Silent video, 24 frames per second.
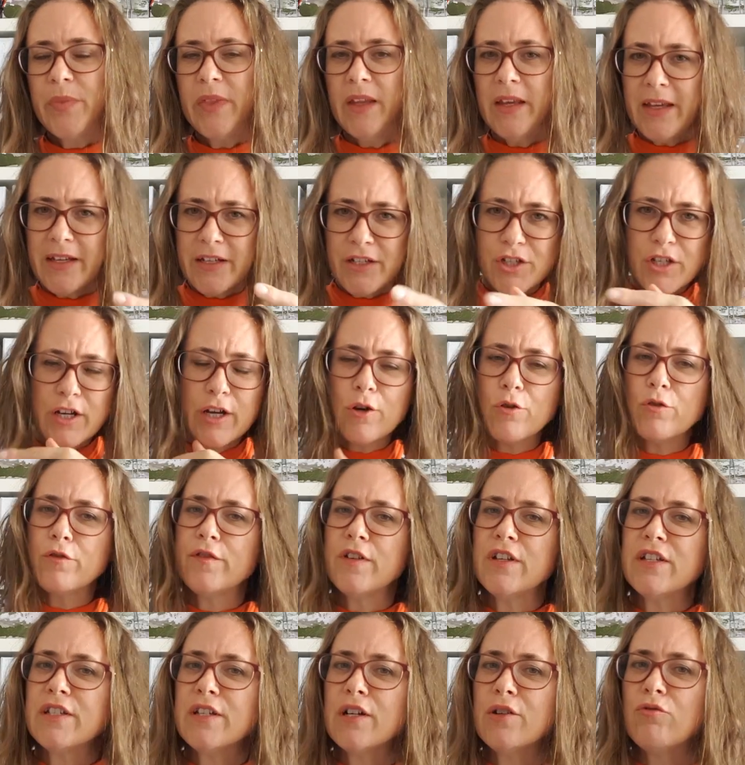Get a shower
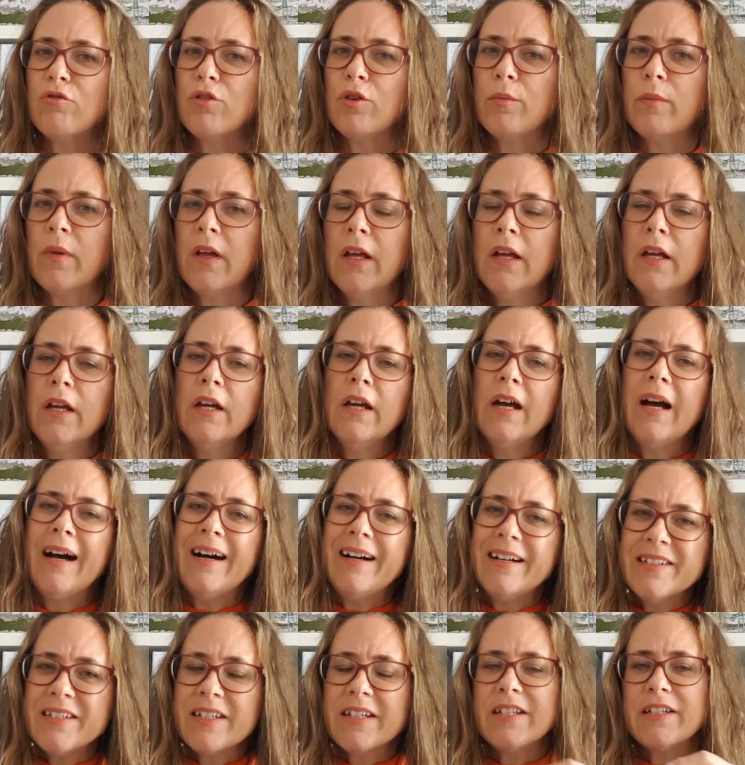off your sunroom.
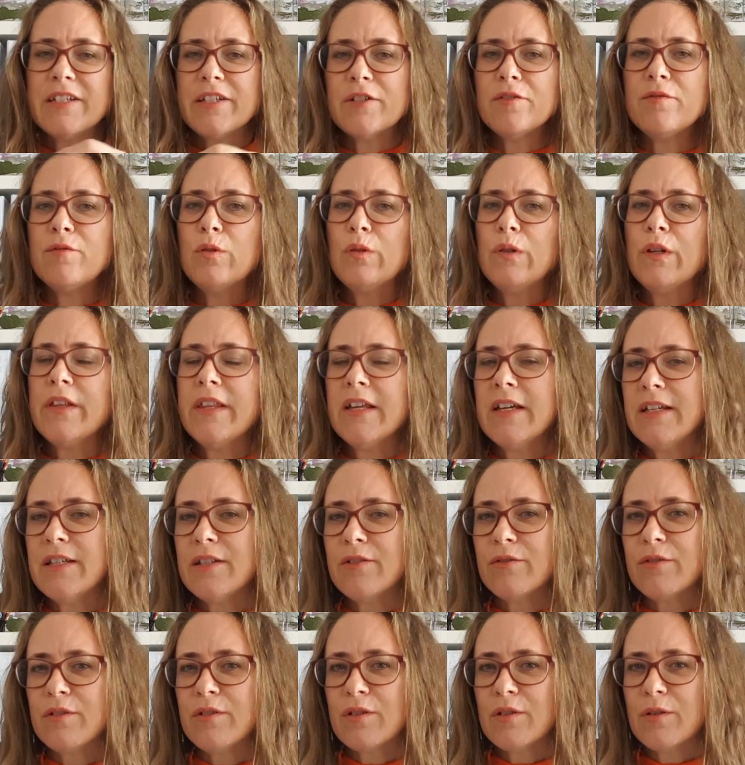Ask yourself all of these
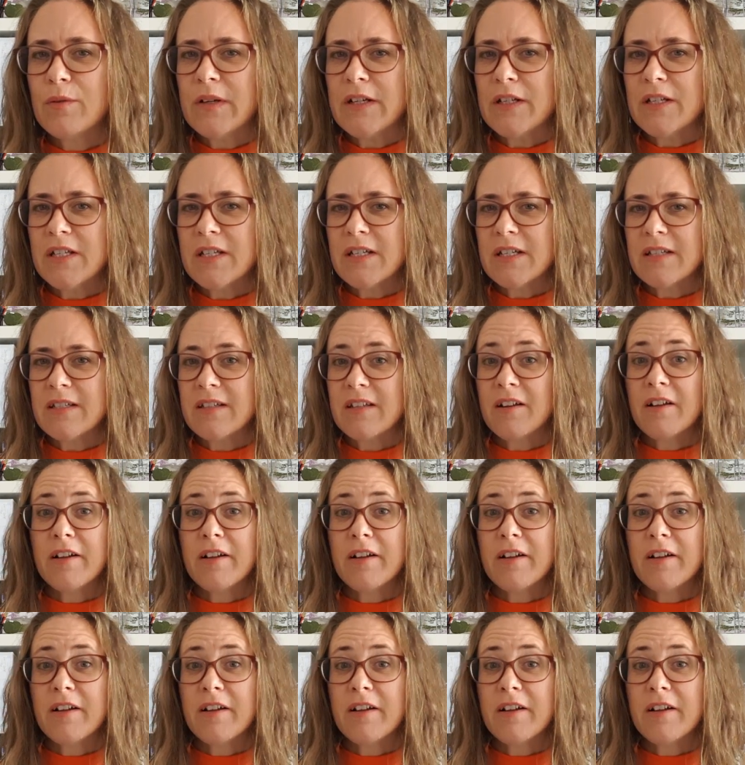sorts of questions.